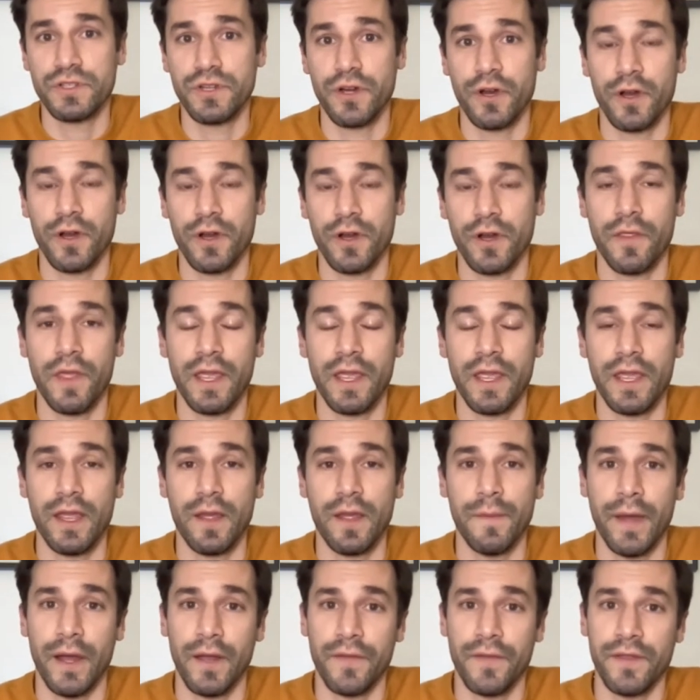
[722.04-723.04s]
started thinking
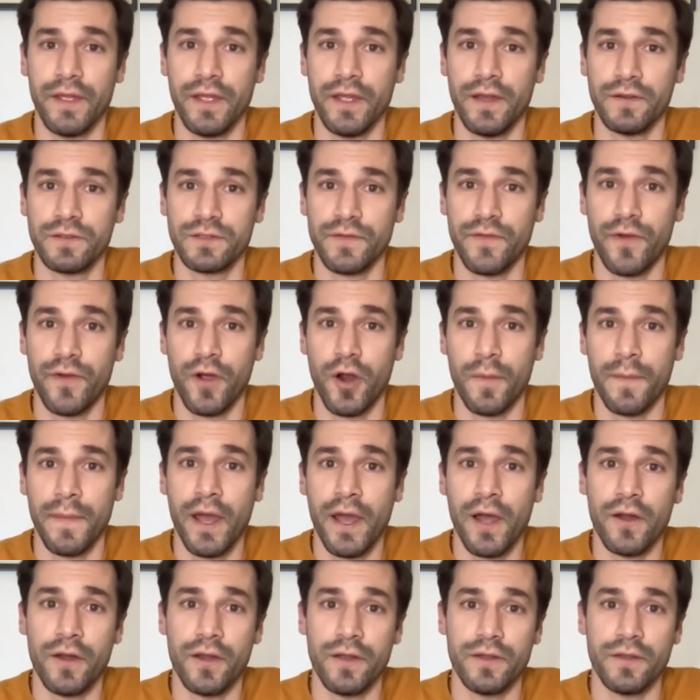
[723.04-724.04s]
about the Eagles of Heart
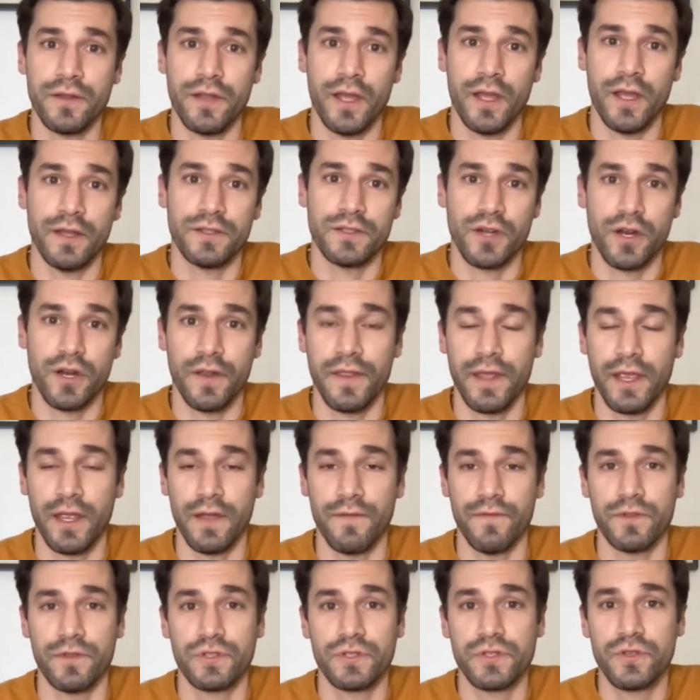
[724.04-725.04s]
Mountain and started
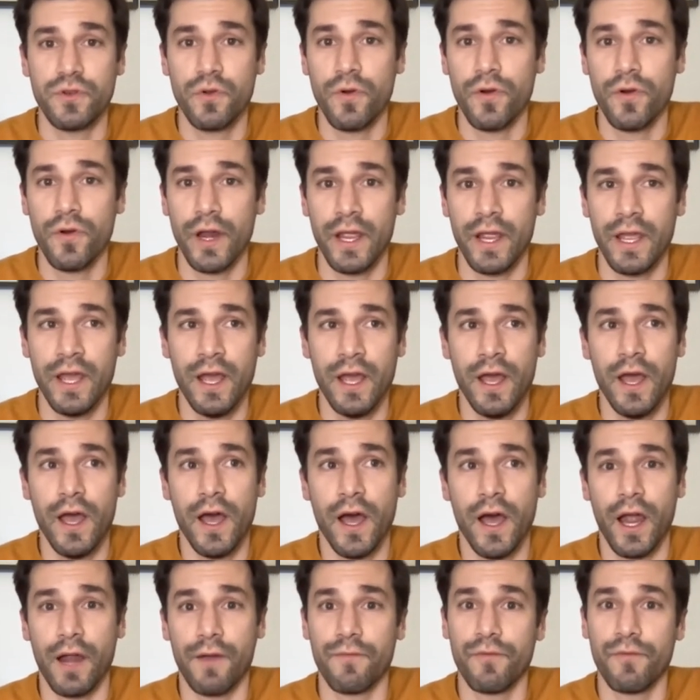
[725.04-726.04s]
thinking the story,
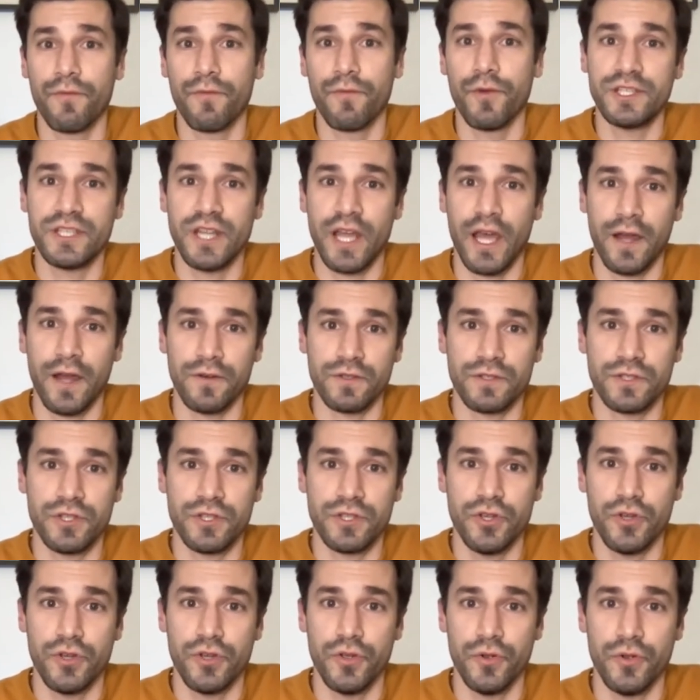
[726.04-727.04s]
I reached out
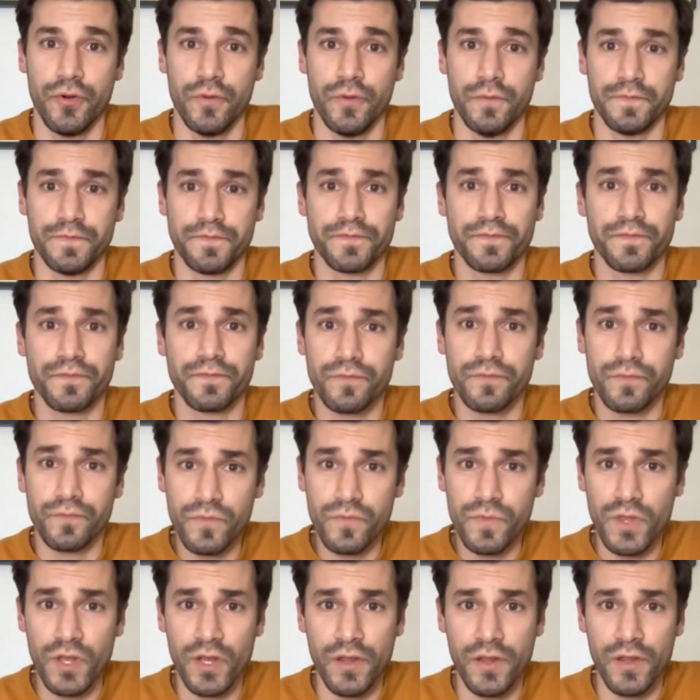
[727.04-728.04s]
to
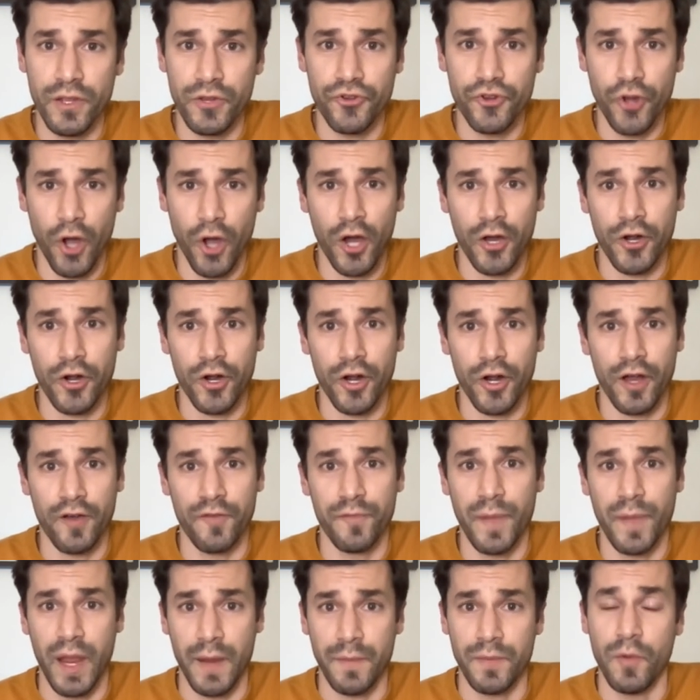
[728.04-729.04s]
the daughter
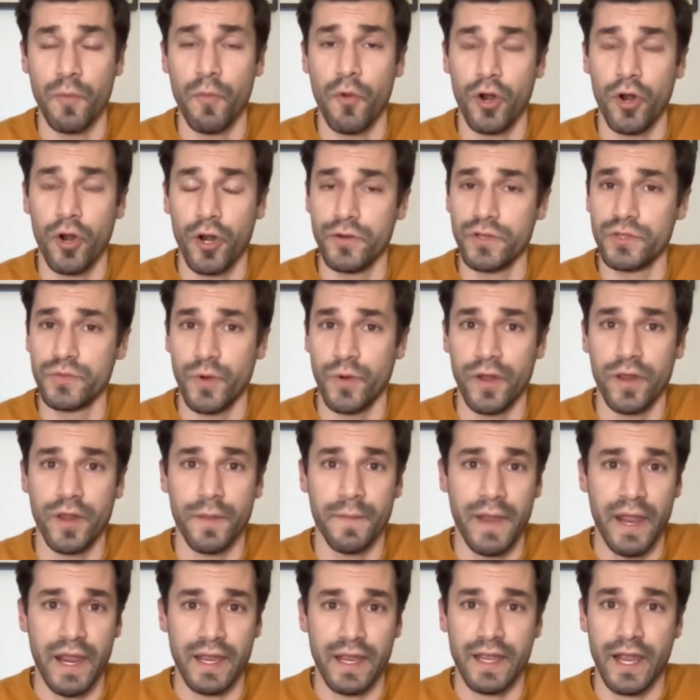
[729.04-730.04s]
of Babe Nomura, who's one of the
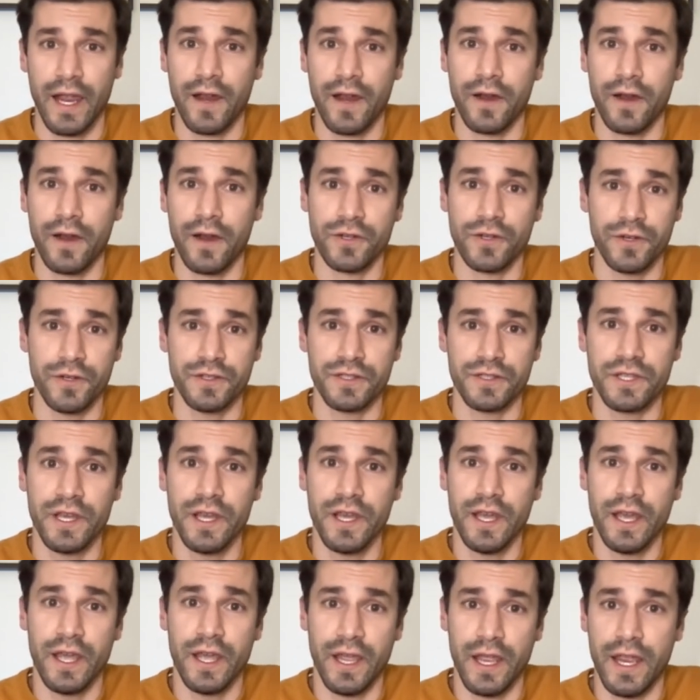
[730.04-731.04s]
main characters
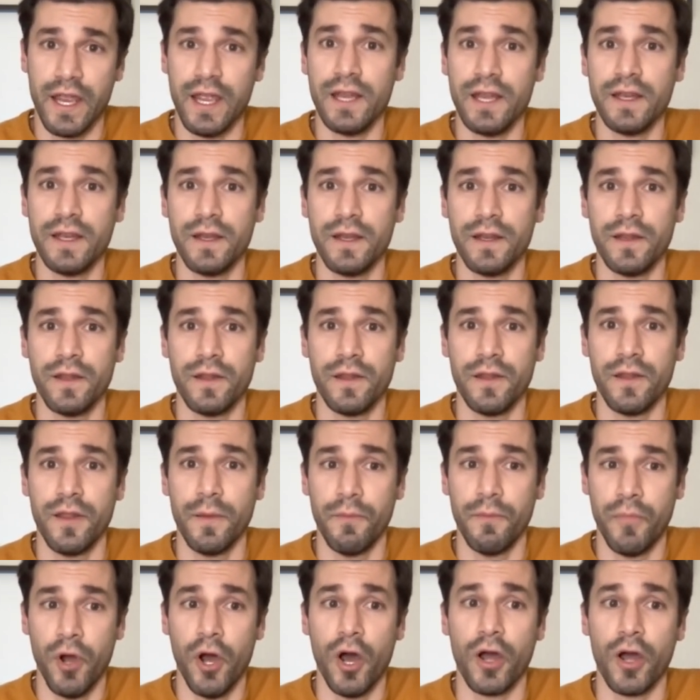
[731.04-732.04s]
in the
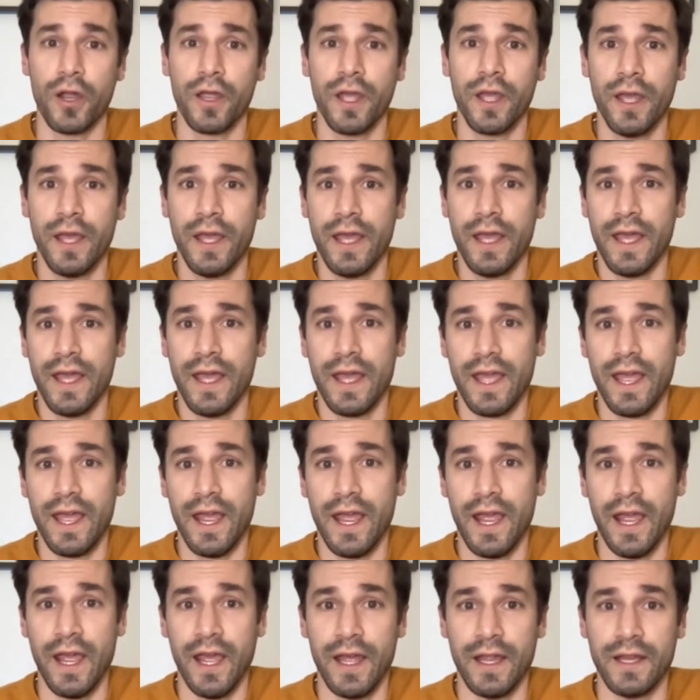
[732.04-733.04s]
book.
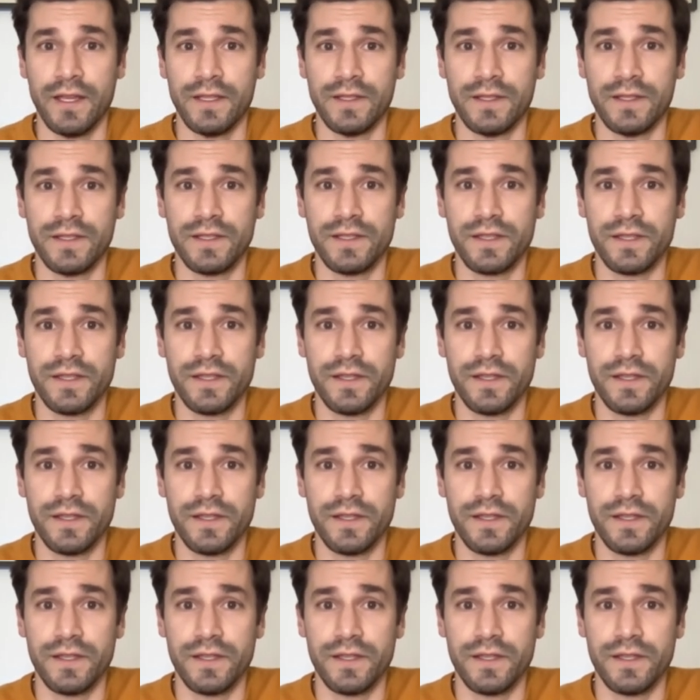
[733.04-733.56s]
And